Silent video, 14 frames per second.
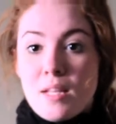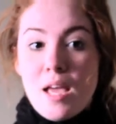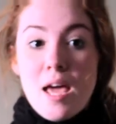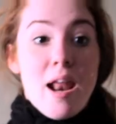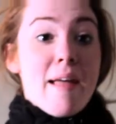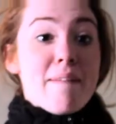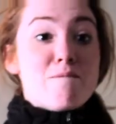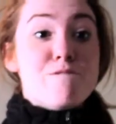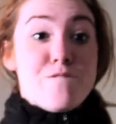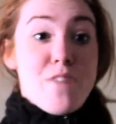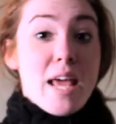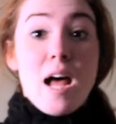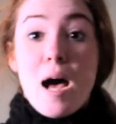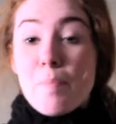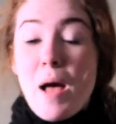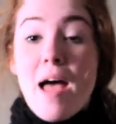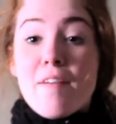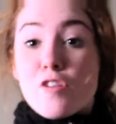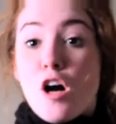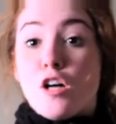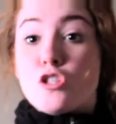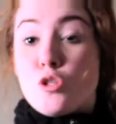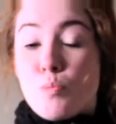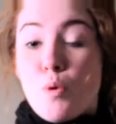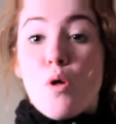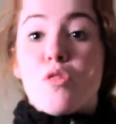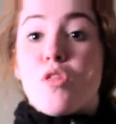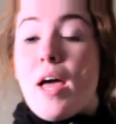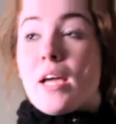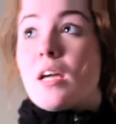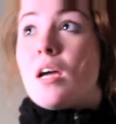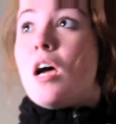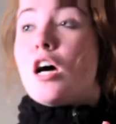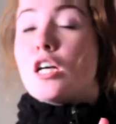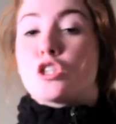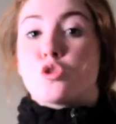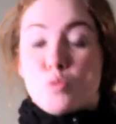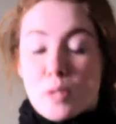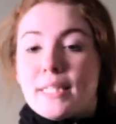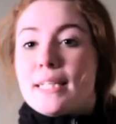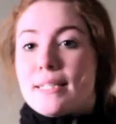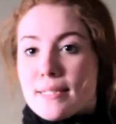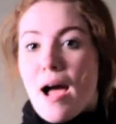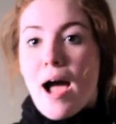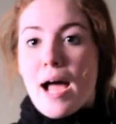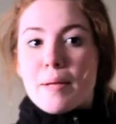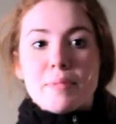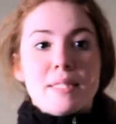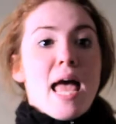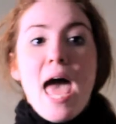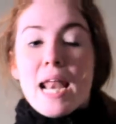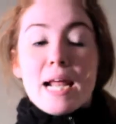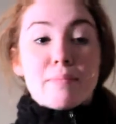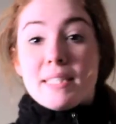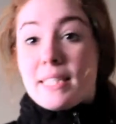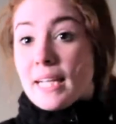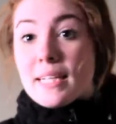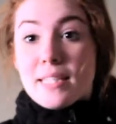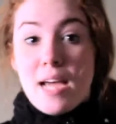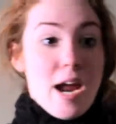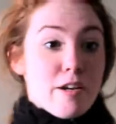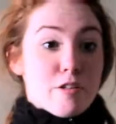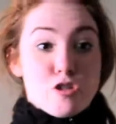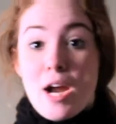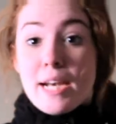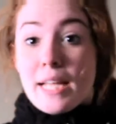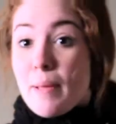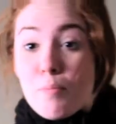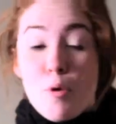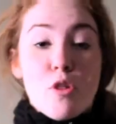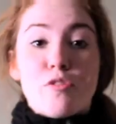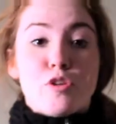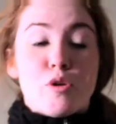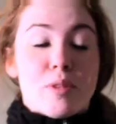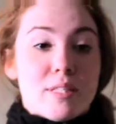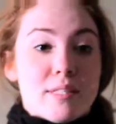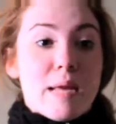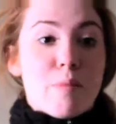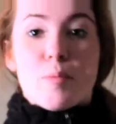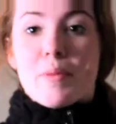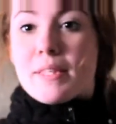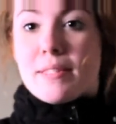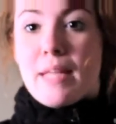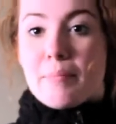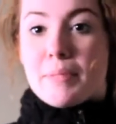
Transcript: And I am fed up. I've called you both like a trillion times, and I'm sick and tired of trying to get both of you in the same room at the same